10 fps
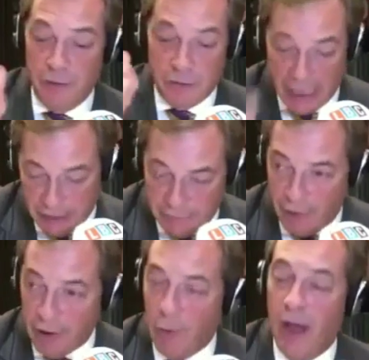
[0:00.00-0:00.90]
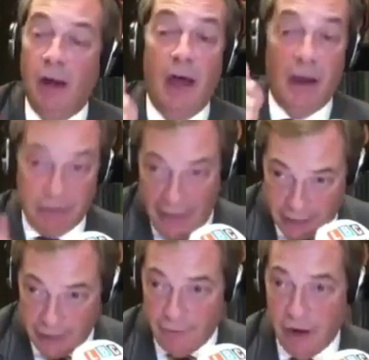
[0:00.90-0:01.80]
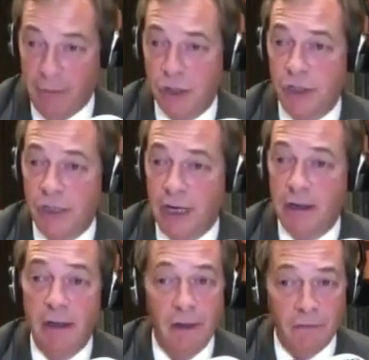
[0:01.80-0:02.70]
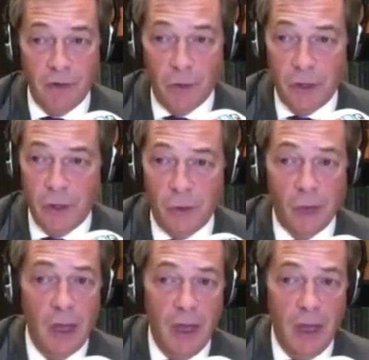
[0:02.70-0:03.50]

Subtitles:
You've said it very well, and I thank you very much indeed for your call.